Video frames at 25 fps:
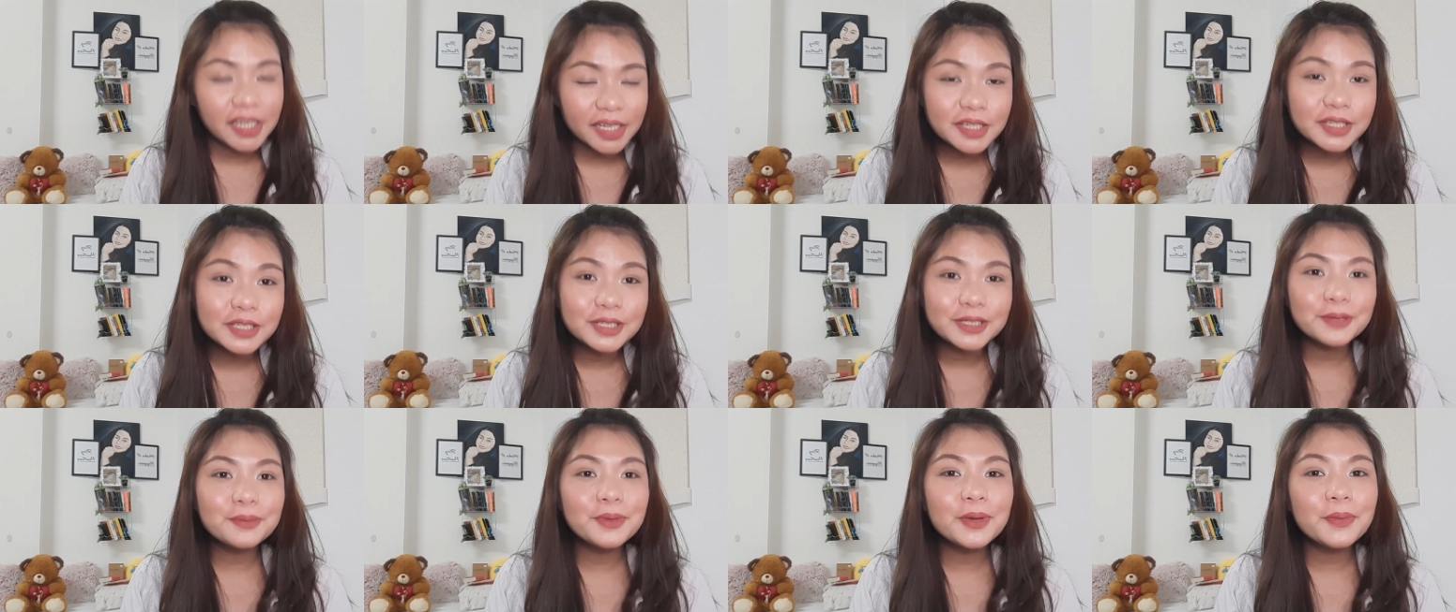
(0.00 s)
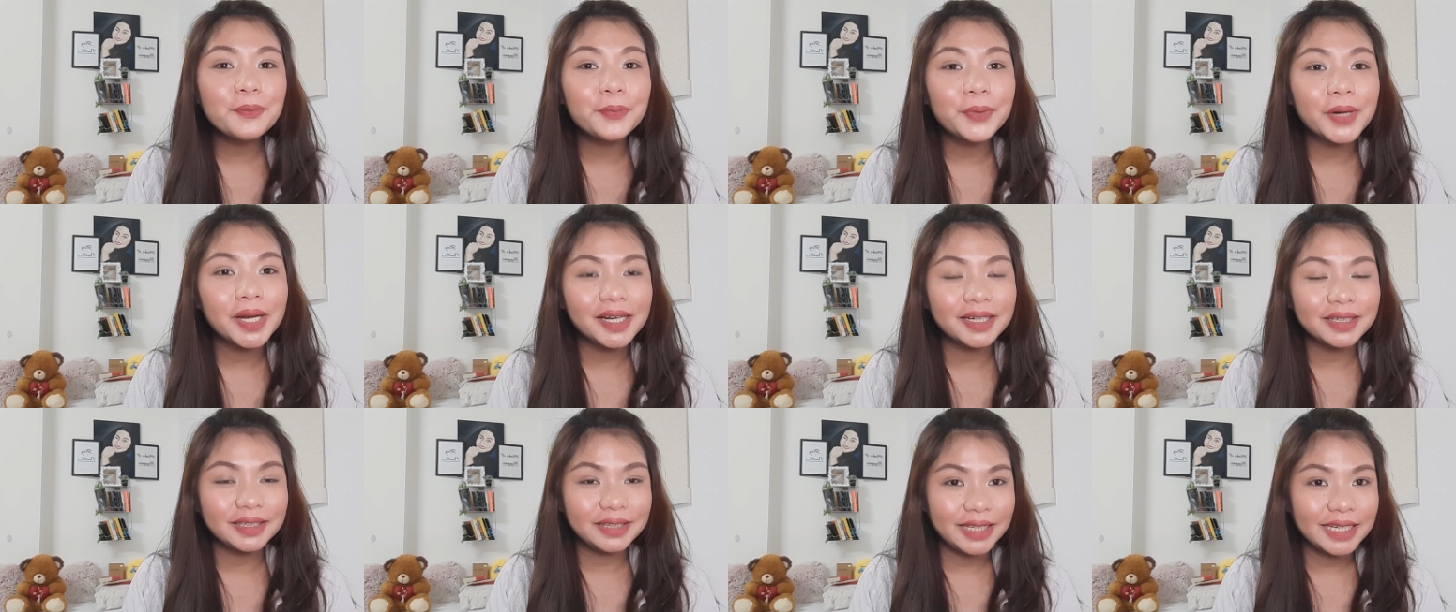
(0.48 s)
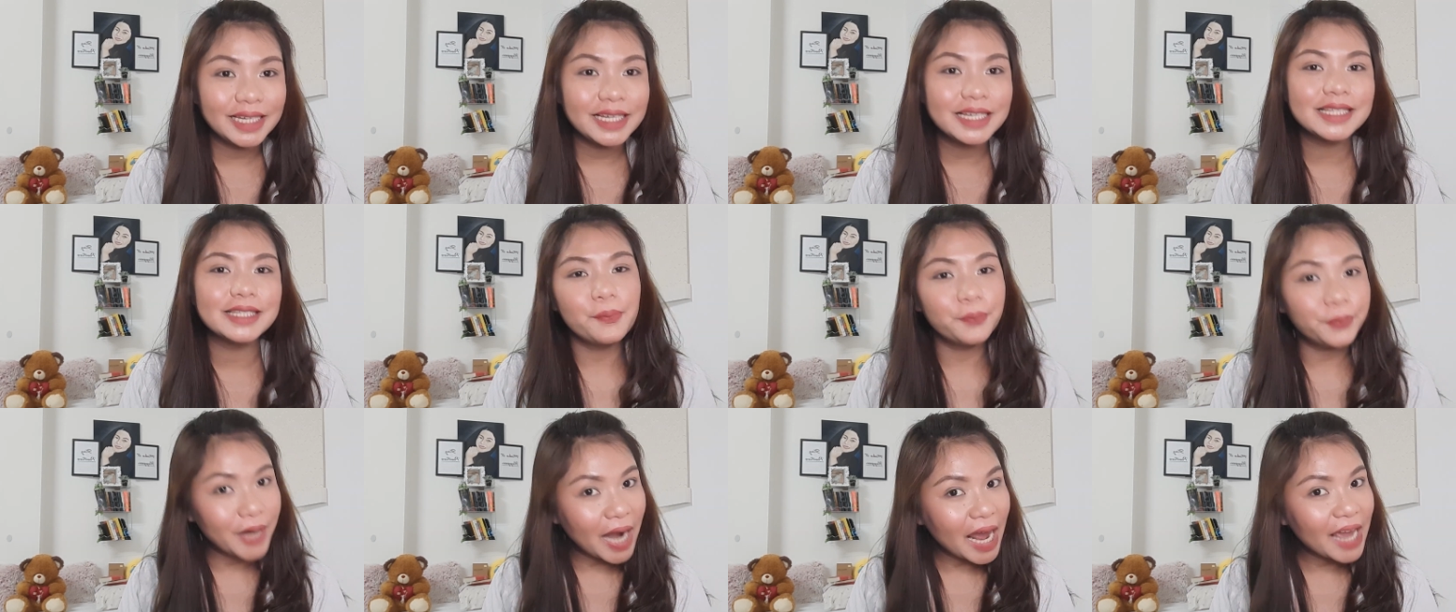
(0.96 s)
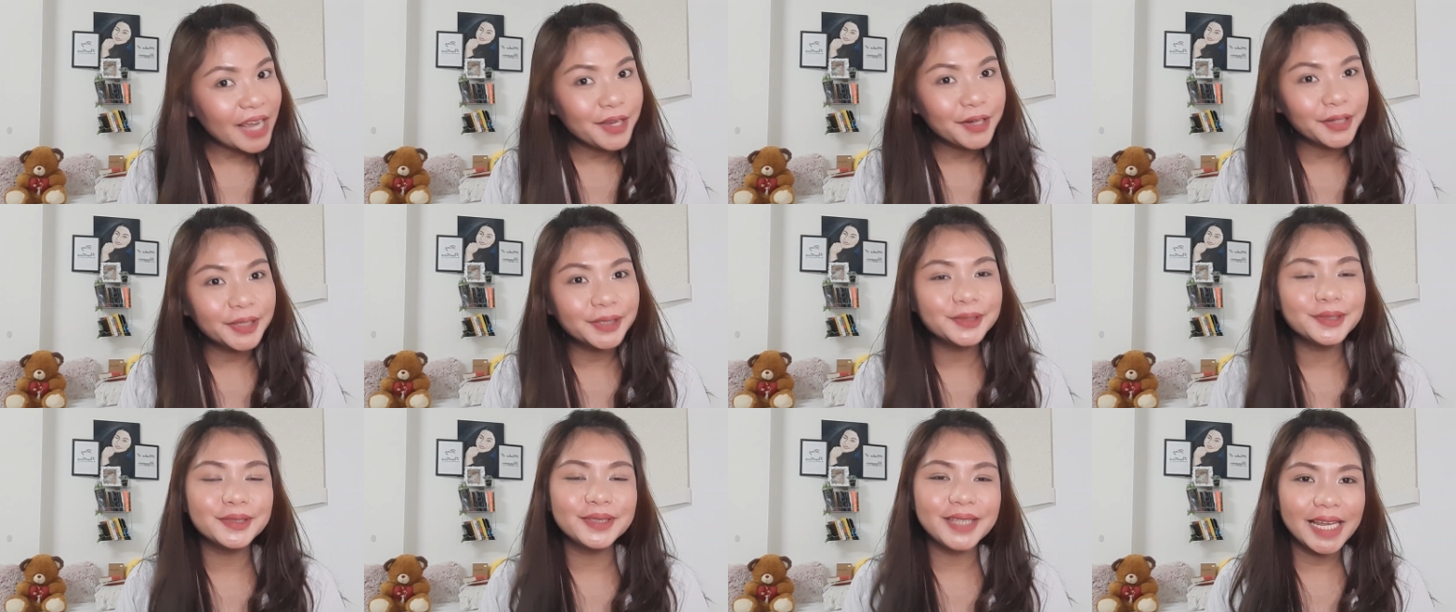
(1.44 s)
needs to be practiced
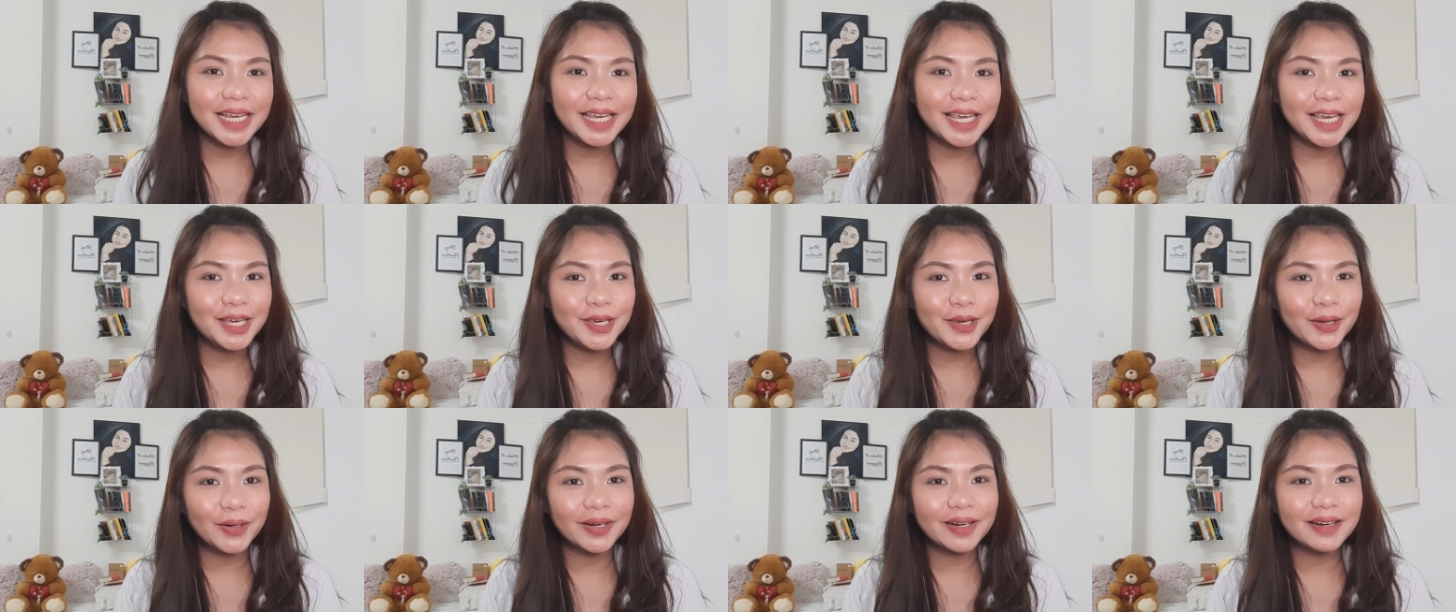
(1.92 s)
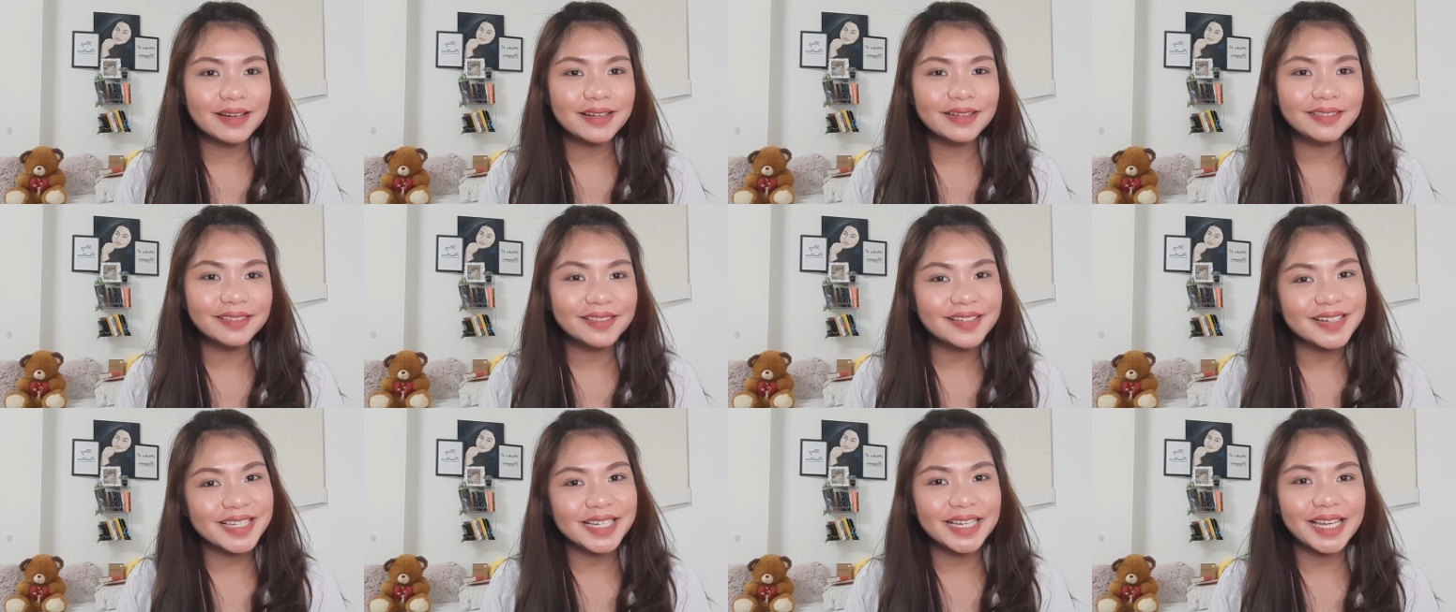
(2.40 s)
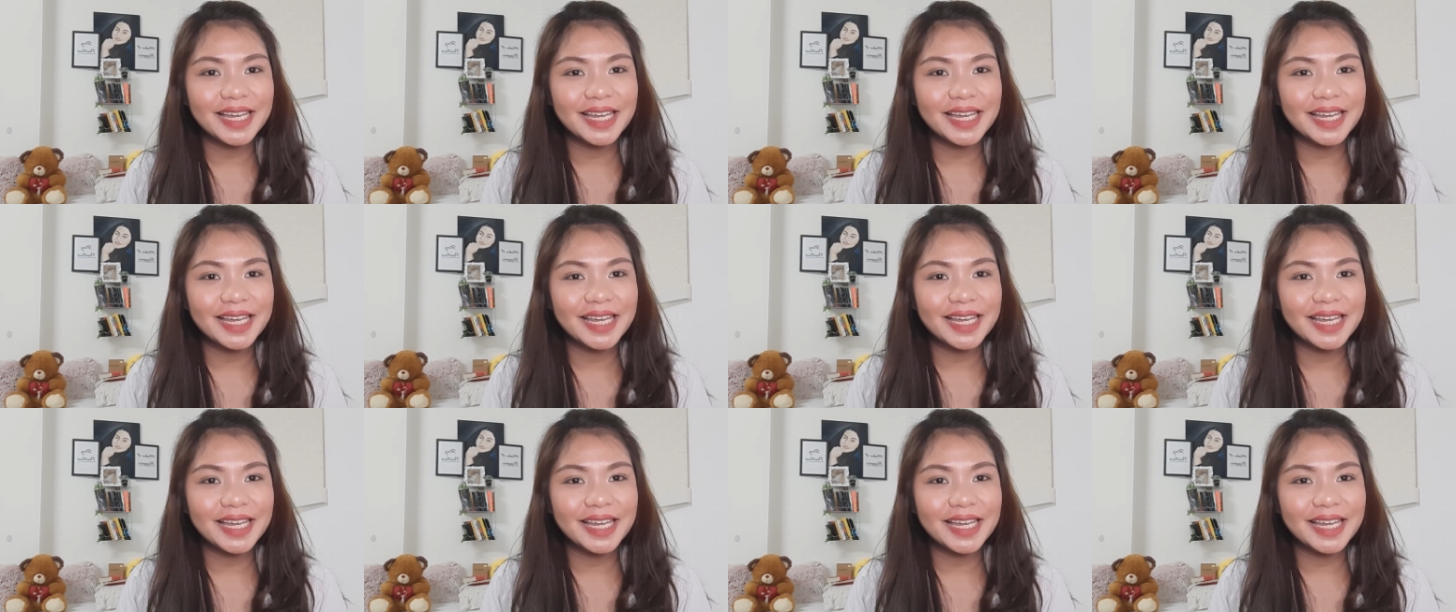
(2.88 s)
prior to taking your nursing